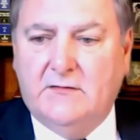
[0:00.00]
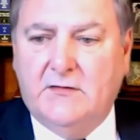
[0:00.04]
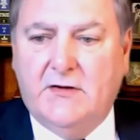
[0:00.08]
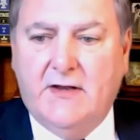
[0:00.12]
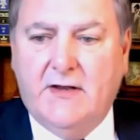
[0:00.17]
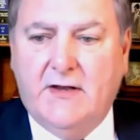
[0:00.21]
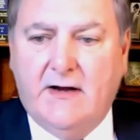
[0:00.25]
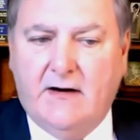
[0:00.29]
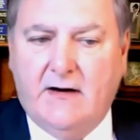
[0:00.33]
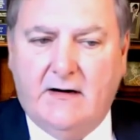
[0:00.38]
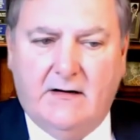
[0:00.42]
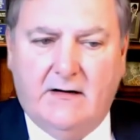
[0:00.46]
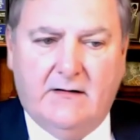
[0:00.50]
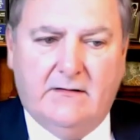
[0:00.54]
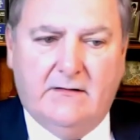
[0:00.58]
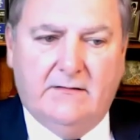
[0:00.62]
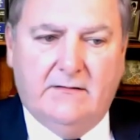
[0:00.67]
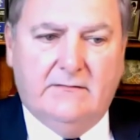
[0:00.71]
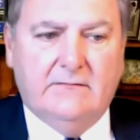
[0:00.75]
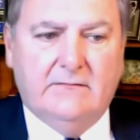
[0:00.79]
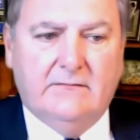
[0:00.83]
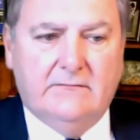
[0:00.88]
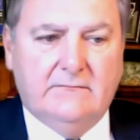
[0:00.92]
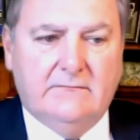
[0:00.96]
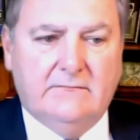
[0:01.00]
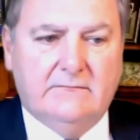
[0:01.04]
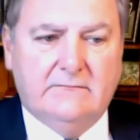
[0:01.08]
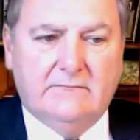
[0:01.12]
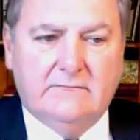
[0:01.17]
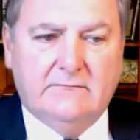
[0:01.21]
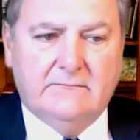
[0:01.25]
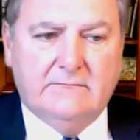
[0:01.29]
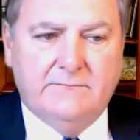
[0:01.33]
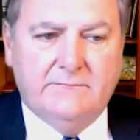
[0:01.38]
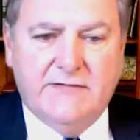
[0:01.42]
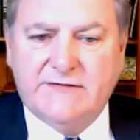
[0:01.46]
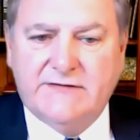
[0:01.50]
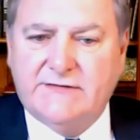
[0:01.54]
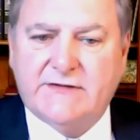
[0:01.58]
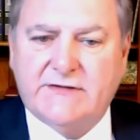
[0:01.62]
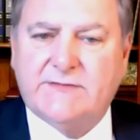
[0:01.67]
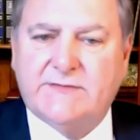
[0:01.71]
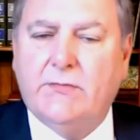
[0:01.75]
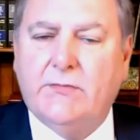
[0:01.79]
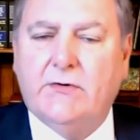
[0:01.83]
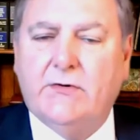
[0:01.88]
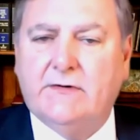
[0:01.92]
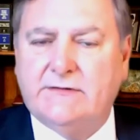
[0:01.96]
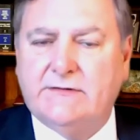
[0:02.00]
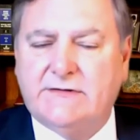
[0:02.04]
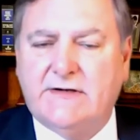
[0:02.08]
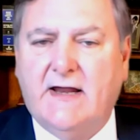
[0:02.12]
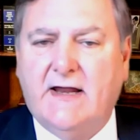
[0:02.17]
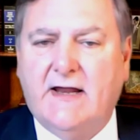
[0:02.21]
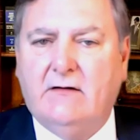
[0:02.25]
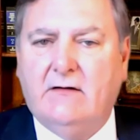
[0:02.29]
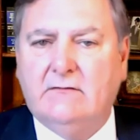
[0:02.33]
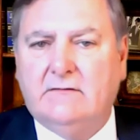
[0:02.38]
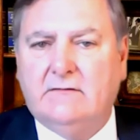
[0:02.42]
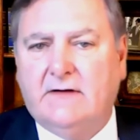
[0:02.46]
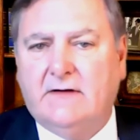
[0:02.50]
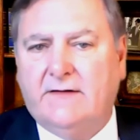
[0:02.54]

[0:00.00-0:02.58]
their business burns down